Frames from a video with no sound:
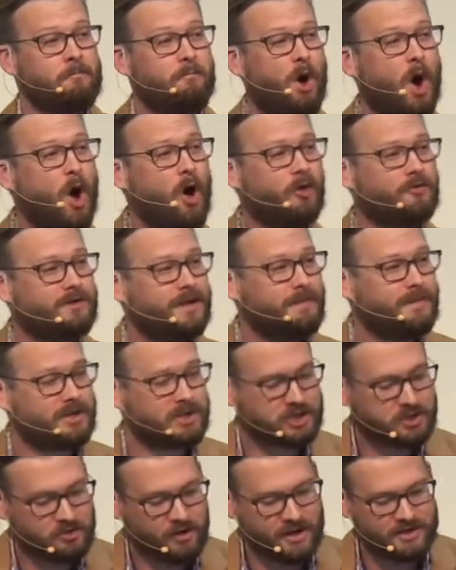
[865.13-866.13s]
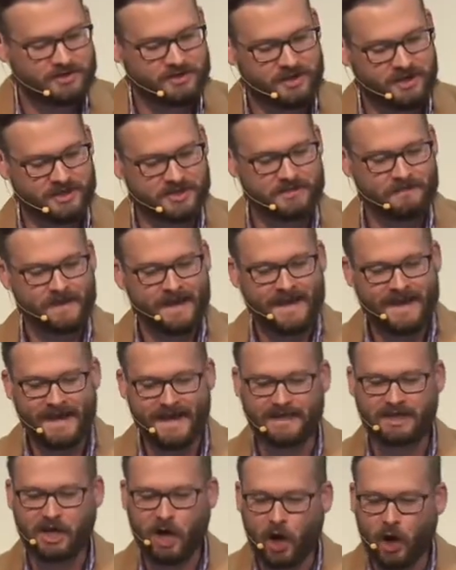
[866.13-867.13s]
Paul demonstrates this
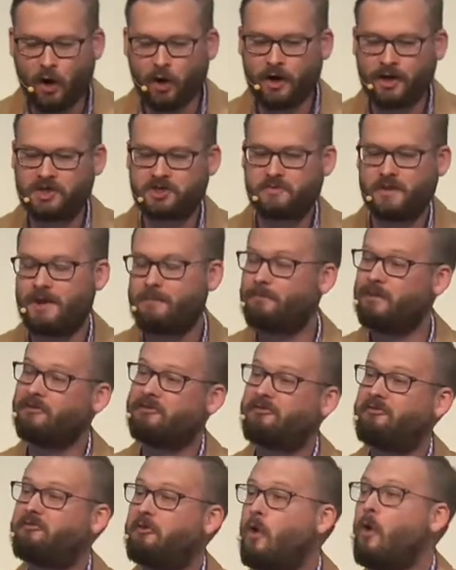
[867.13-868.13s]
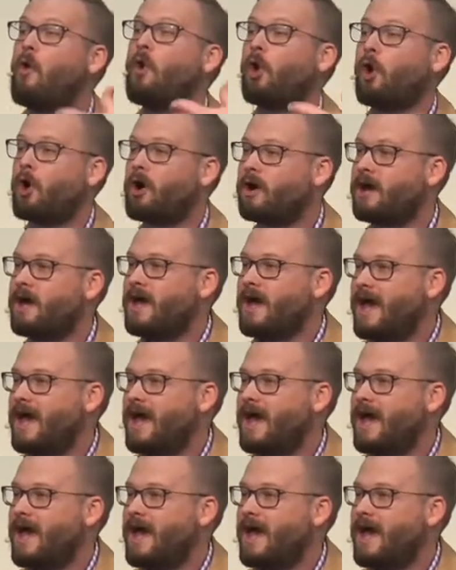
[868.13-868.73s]
encouragement before